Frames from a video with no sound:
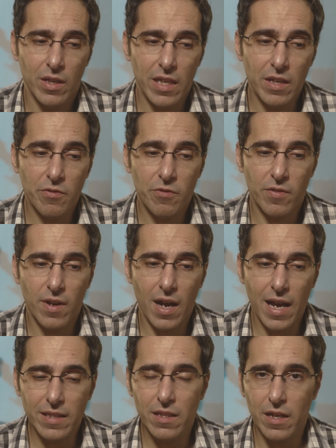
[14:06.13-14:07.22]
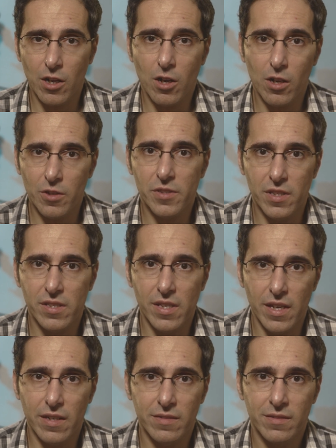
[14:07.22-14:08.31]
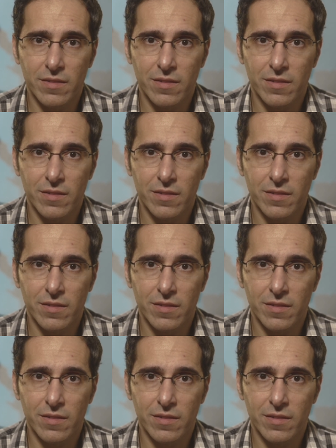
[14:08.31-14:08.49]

if I didn't close the sale,